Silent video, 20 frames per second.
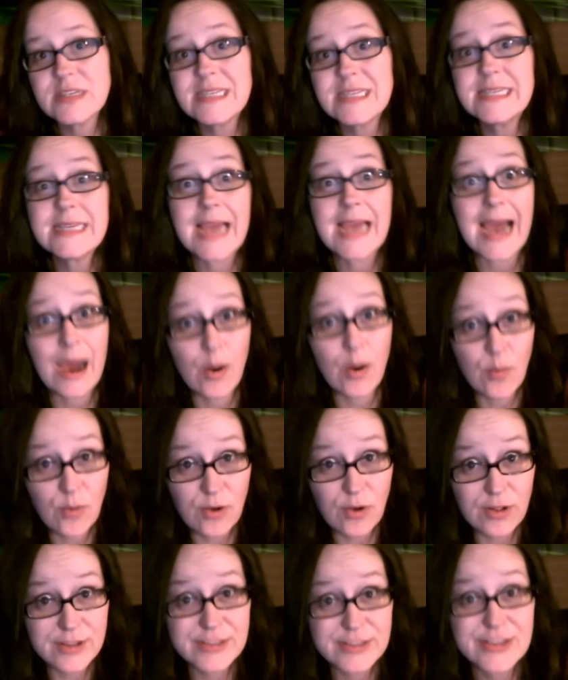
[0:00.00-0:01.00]
A
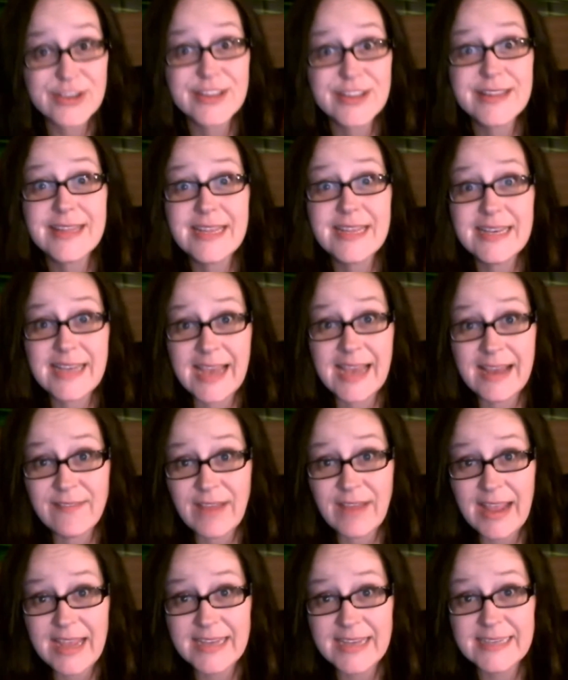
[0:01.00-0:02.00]
towel is a good thing to have
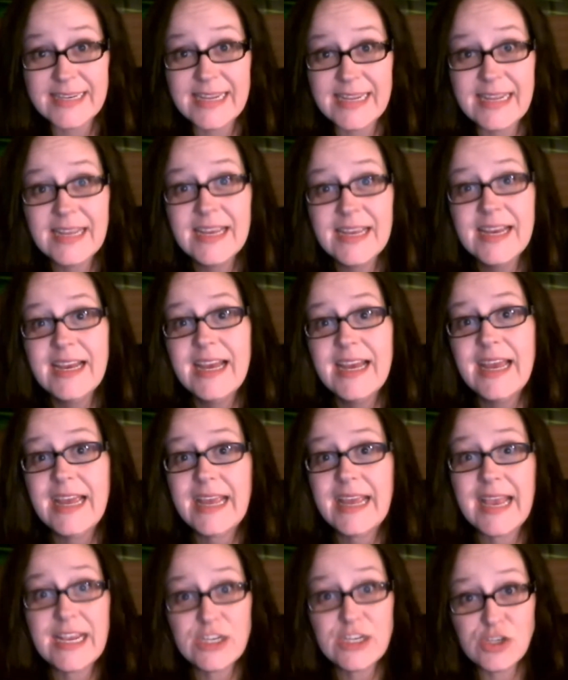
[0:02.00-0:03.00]
handy
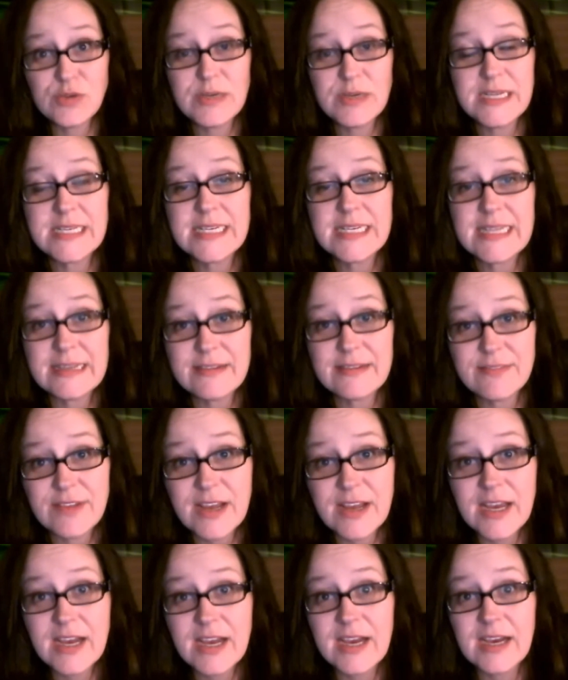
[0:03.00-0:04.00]
in case you need to
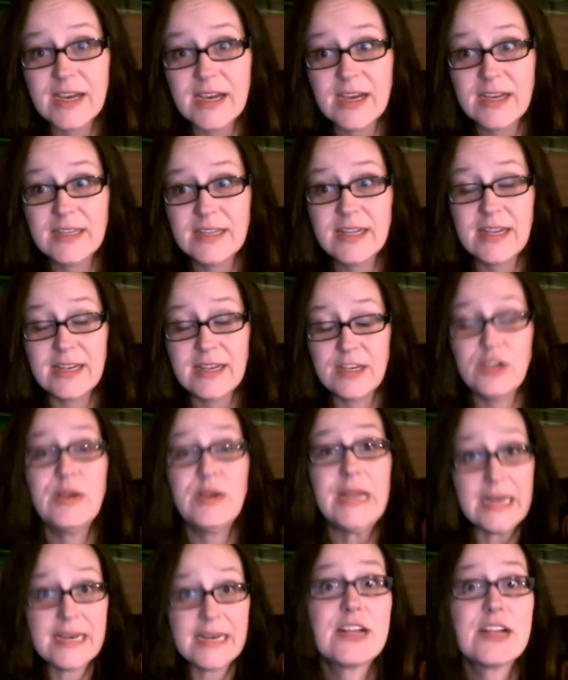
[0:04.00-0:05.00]
you
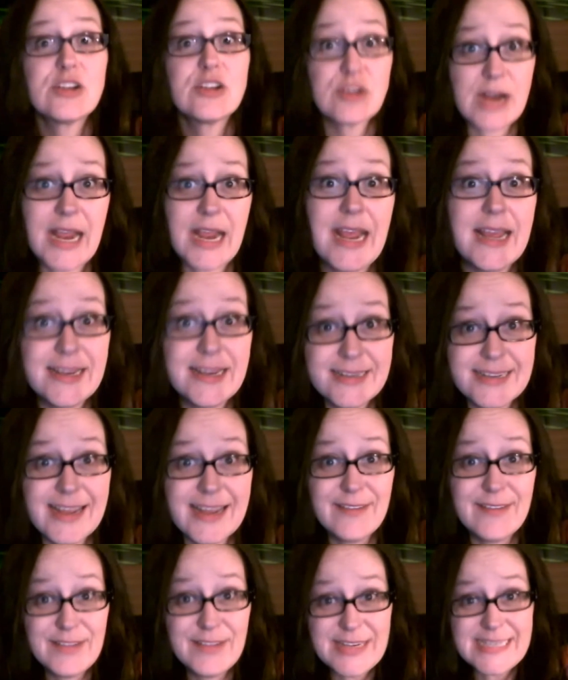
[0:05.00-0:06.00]
need an extra hand to
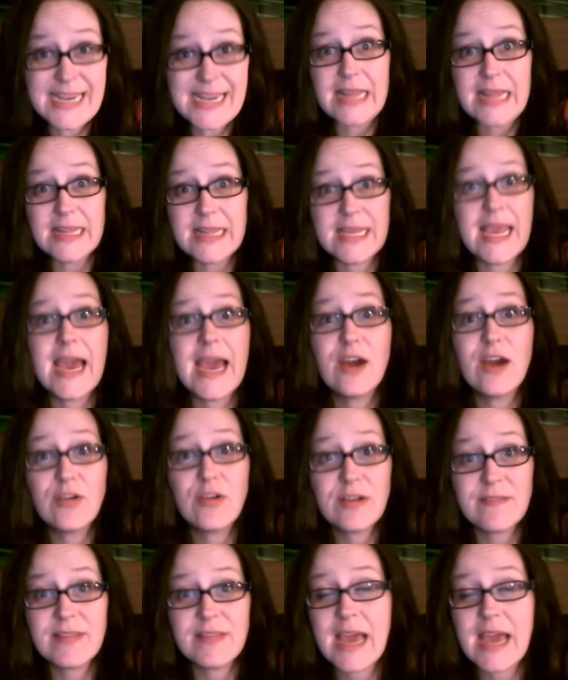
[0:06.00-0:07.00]
kind of contain the cat or
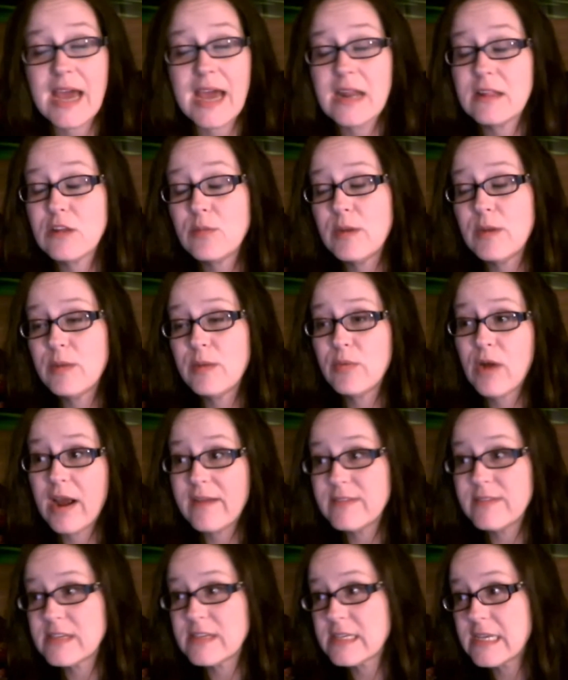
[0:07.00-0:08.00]
give the cat a little bit of
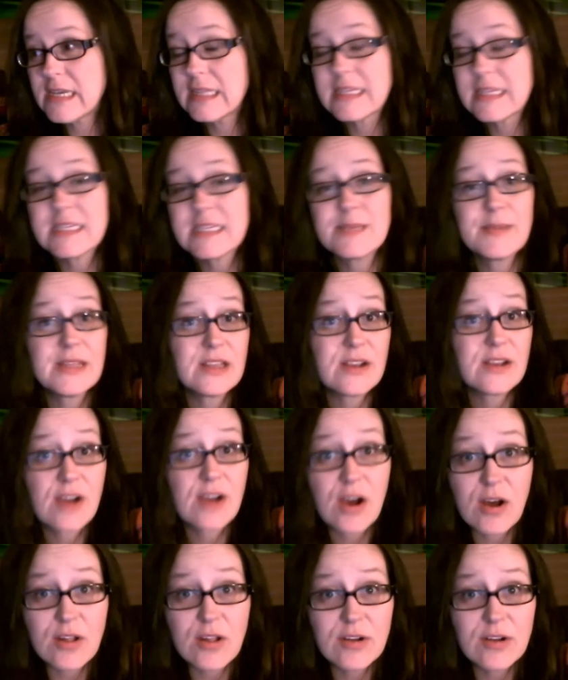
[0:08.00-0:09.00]
privacy, Elizabethan
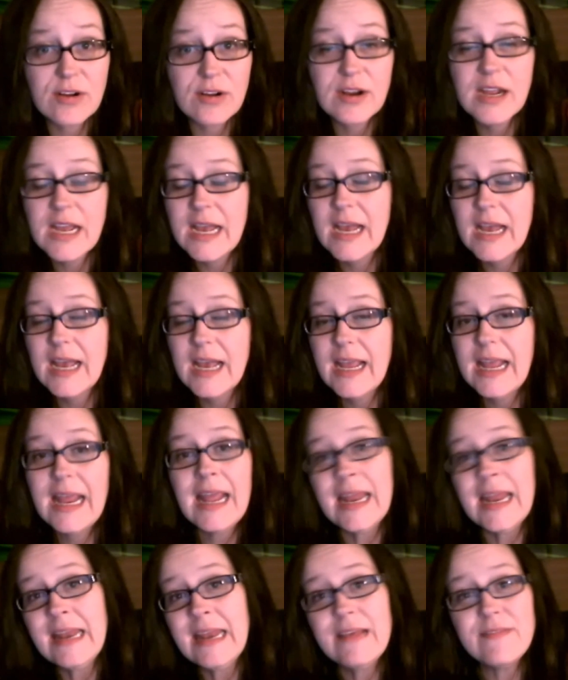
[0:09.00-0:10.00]
collar,
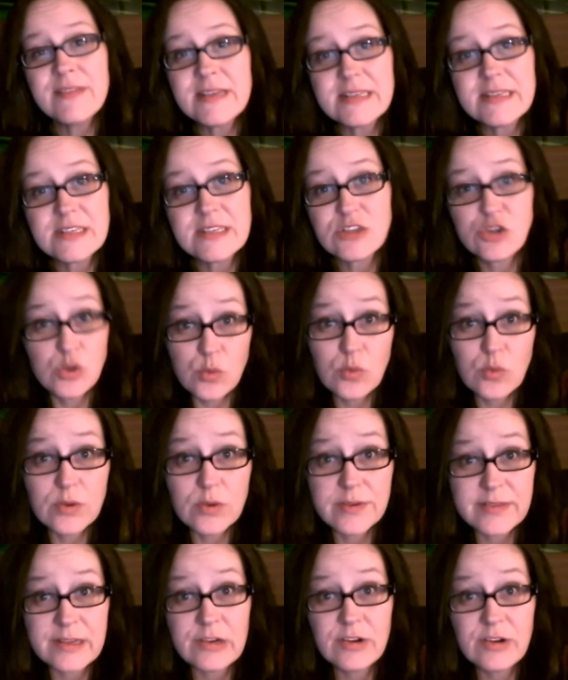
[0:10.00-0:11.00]
any of these
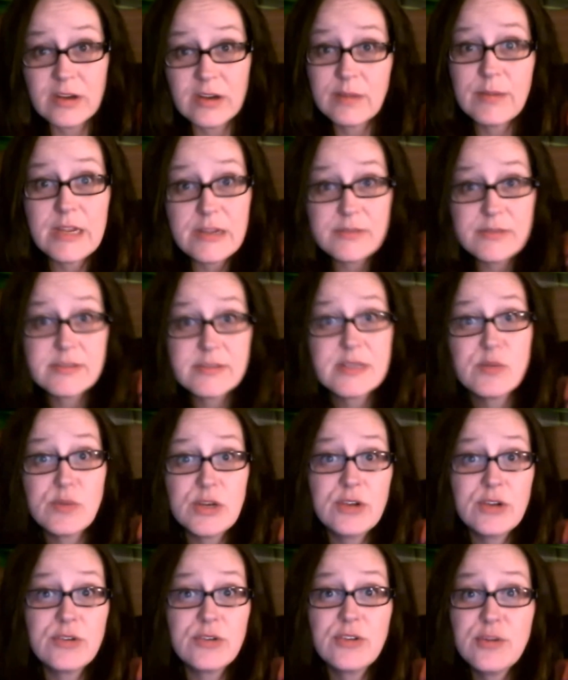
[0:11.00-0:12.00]
tools that you're going to be using
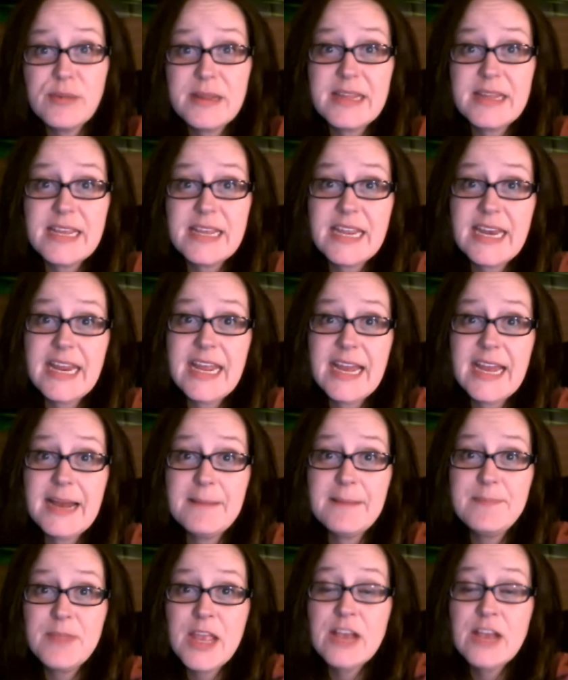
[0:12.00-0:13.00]
when you're grooming the kitty
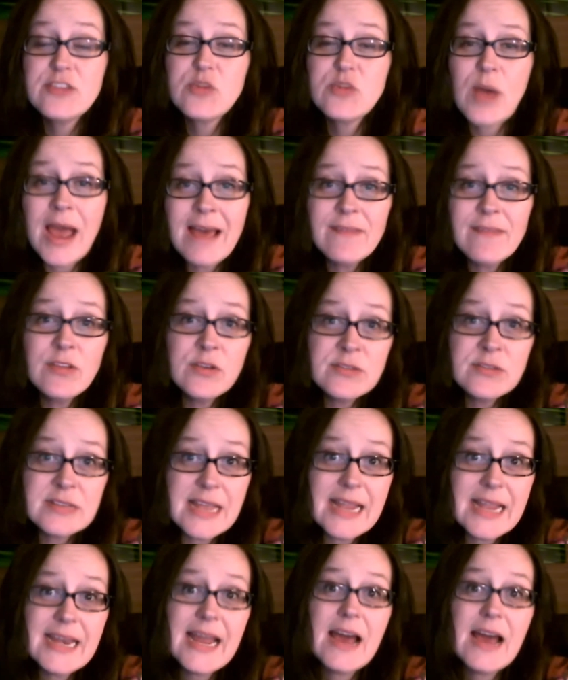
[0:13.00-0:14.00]
cat. So have those
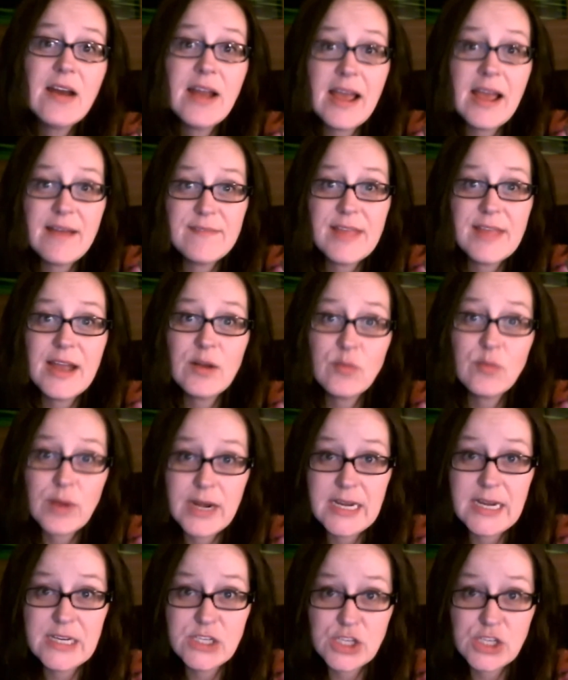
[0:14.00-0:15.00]
laid out, have that
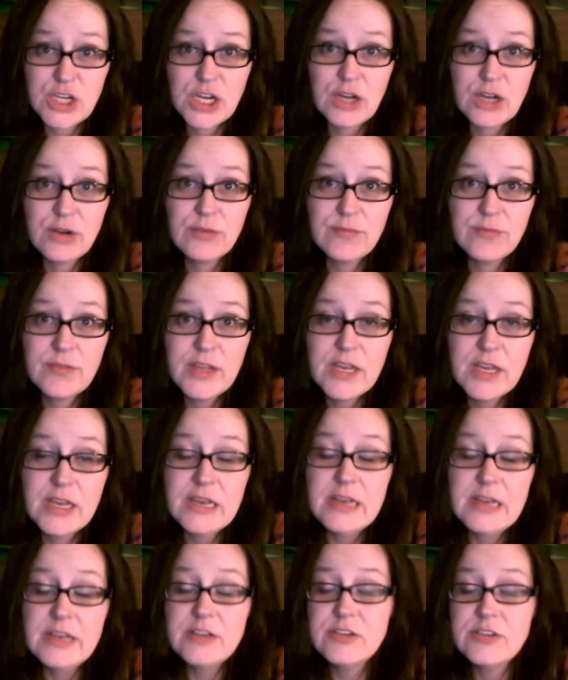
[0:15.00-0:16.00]
ready to go.
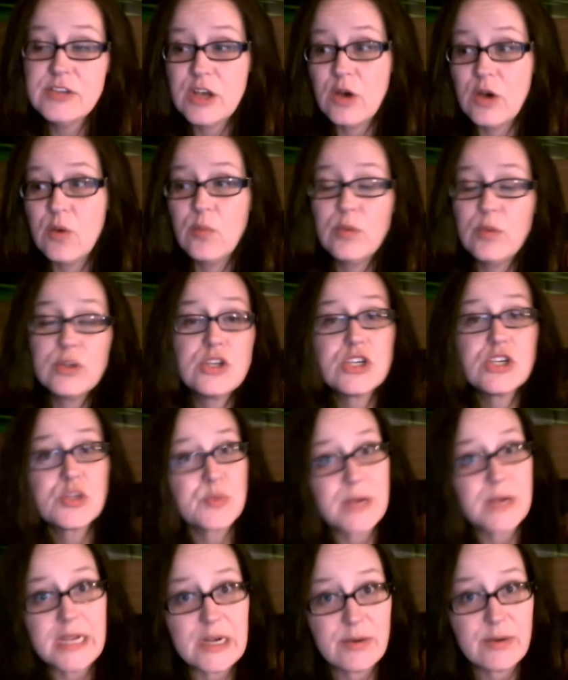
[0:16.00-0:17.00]
So we'll just
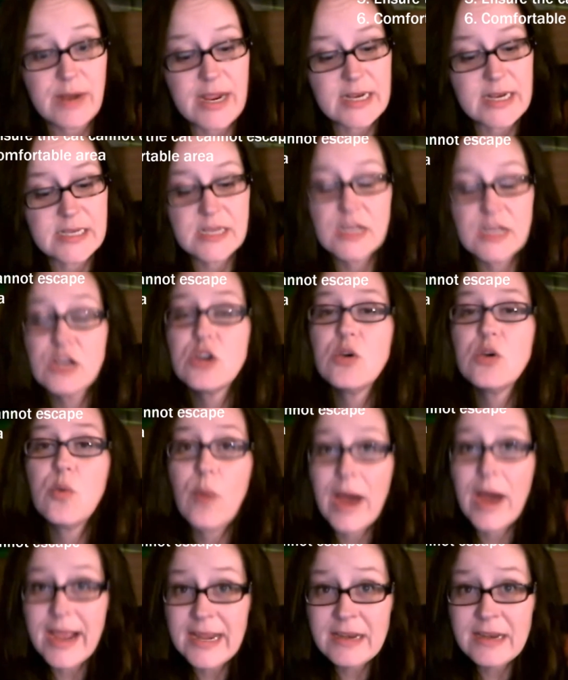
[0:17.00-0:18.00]
reiterate:
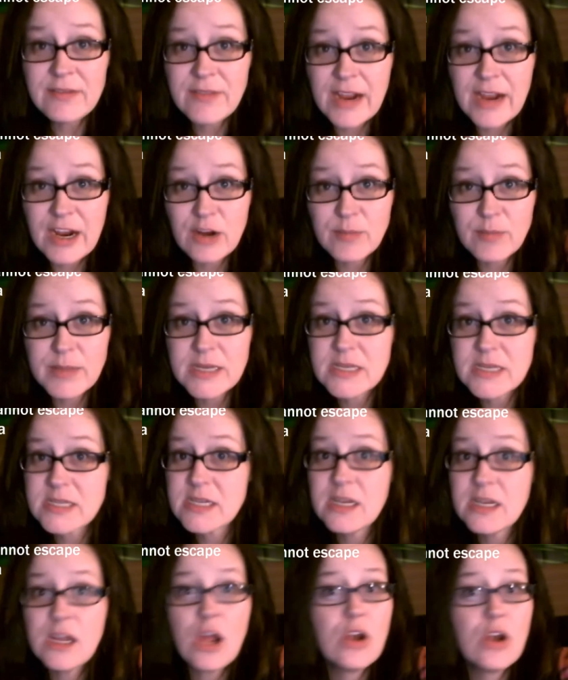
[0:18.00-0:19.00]
quiet environment,
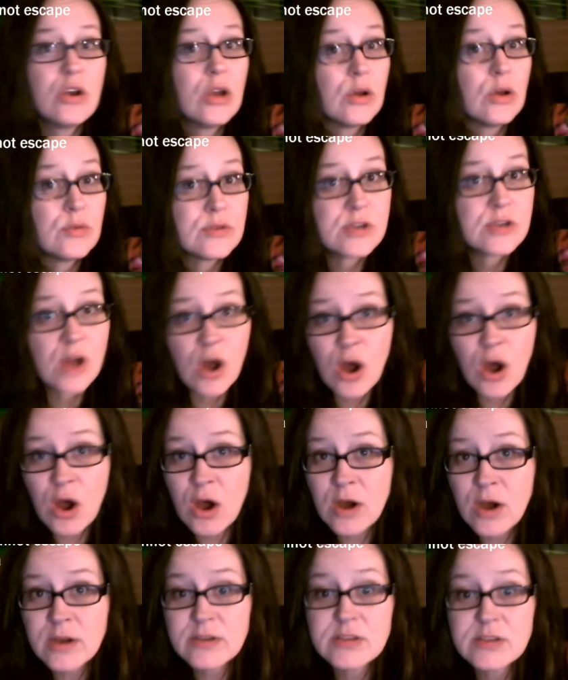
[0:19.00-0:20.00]
no
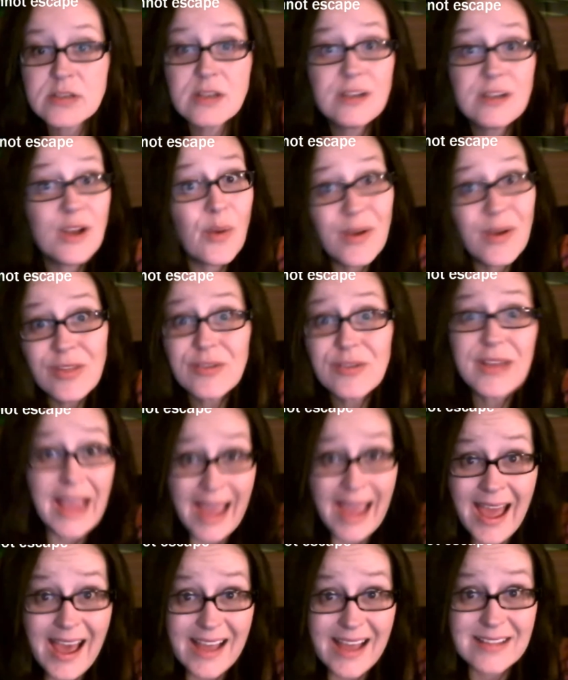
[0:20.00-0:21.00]
dogs, no other
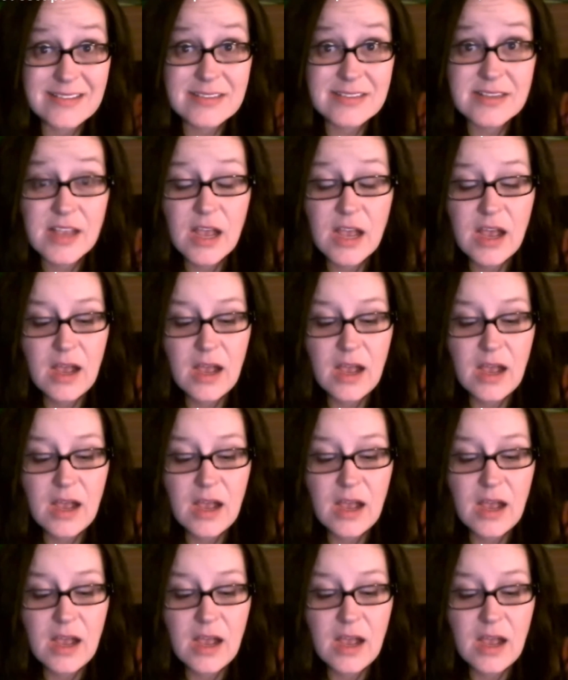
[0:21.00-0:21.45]
cats.